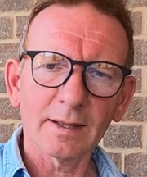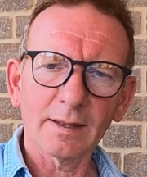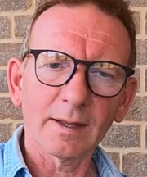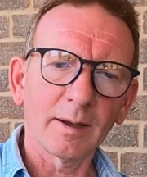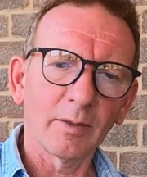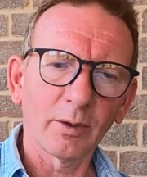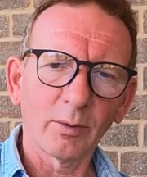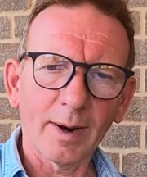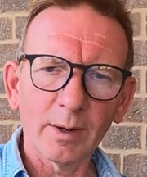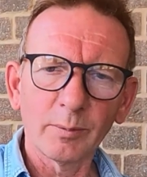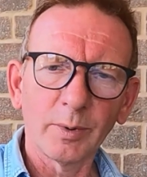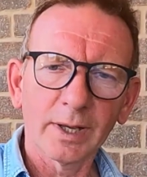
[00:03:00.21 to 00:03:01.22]
the
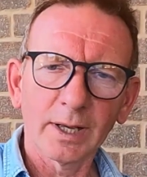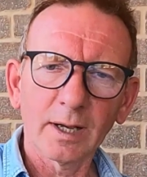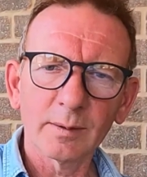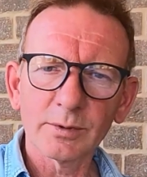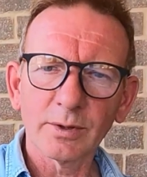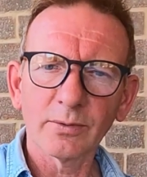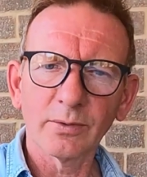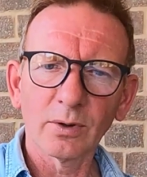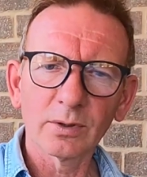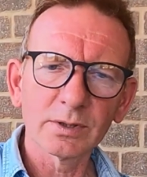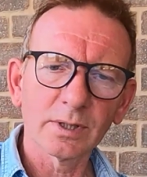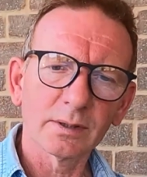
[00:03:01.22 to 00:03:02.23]
ground bringing up to the
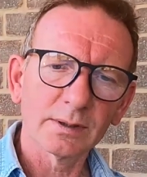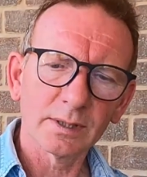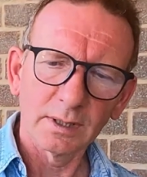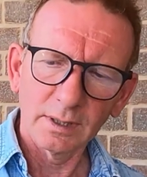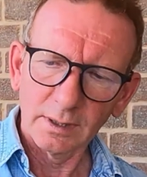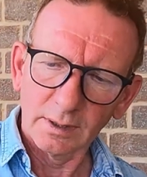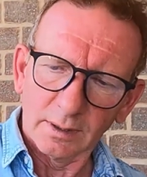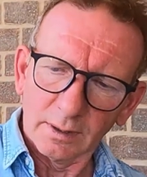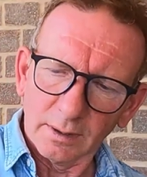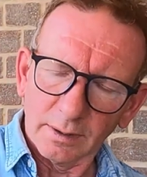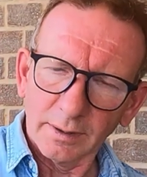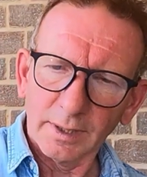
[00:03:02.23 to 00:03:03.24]
frog so as
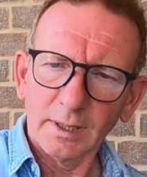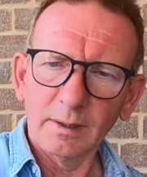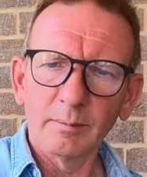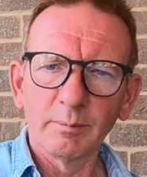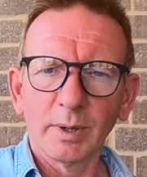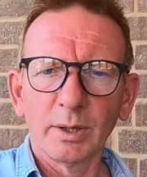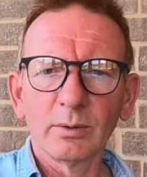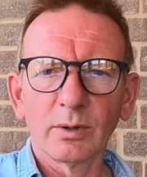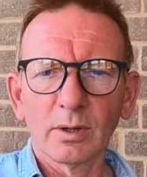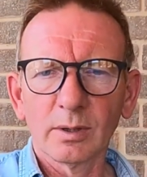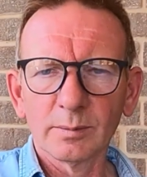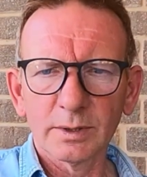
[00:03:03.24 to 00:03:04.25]
the bone
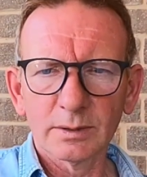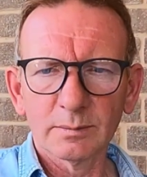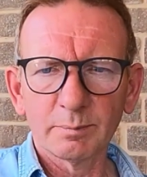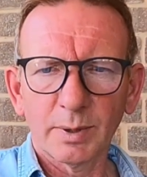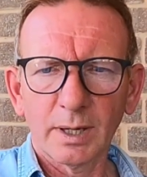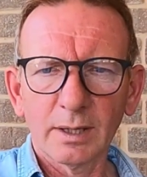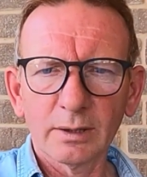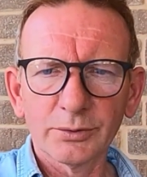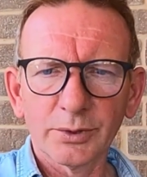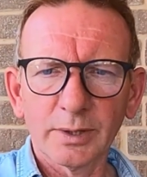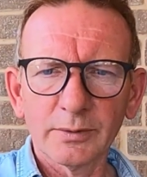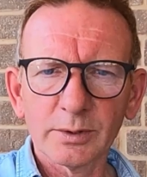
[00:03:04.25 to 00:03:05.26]
column doesn't pile
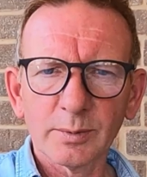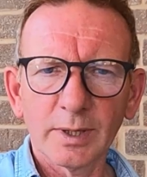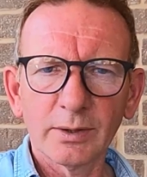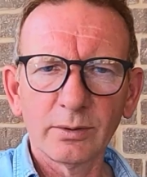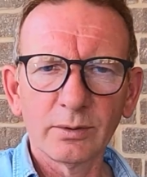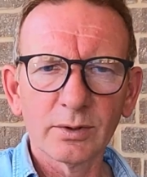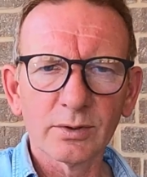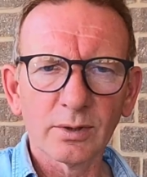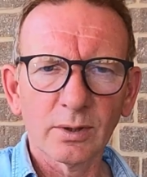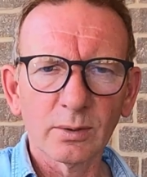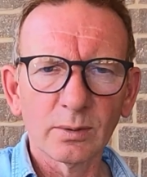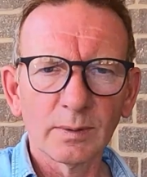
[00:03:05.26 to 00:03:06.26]
drive its way through the
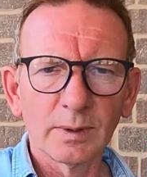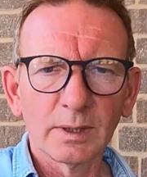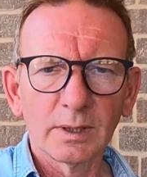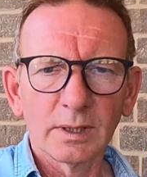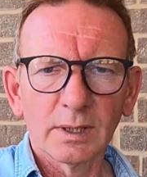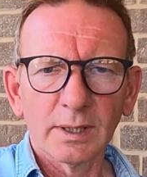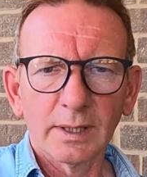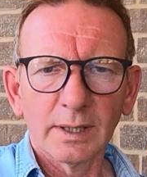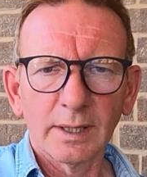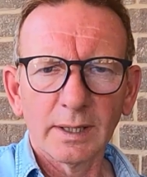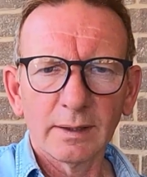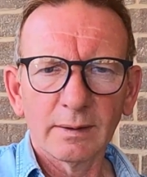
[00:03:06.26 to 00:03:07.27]
sole
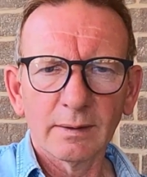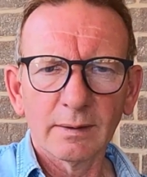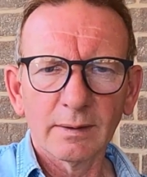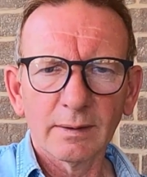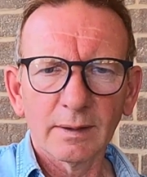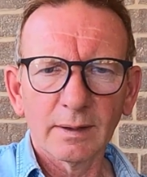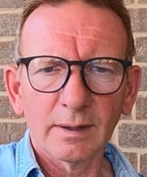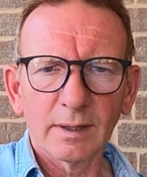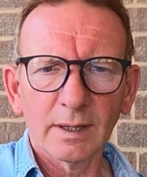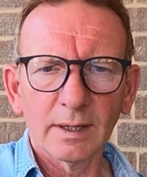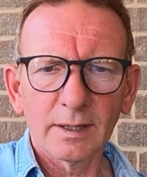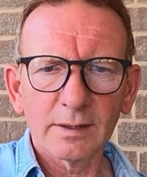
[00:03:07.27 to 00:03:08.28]
in
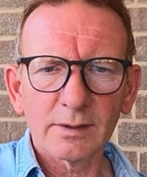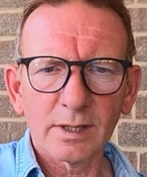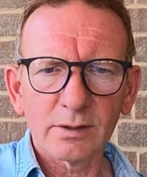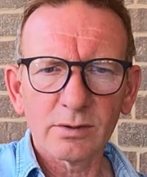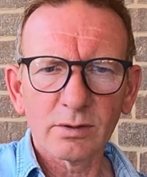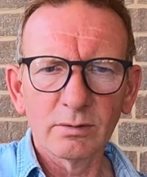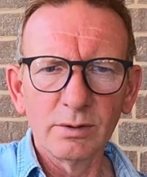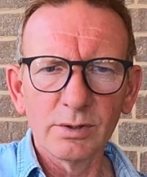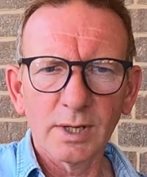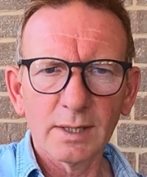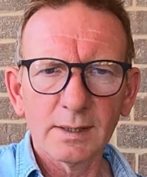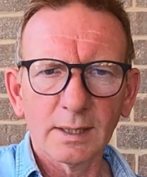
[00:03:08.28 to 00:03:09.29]
an
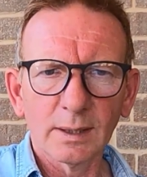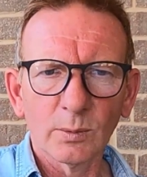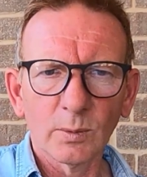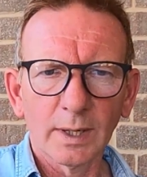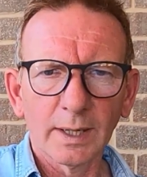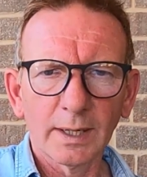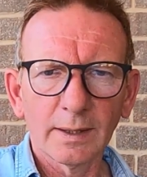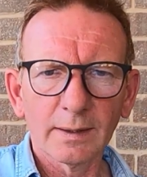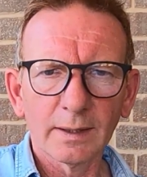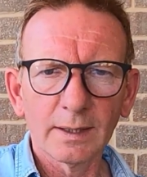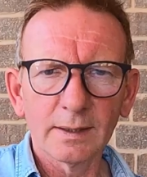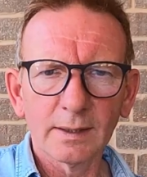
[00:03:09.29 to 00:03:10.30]
excruciating way
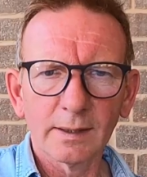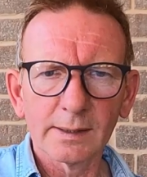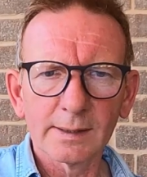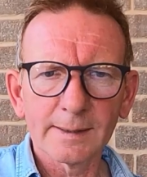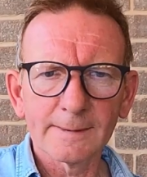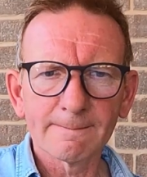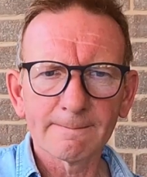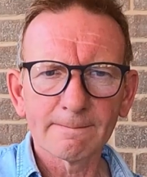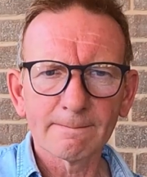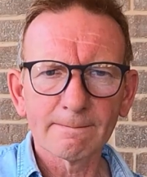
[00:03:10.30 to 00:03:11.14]
that it does.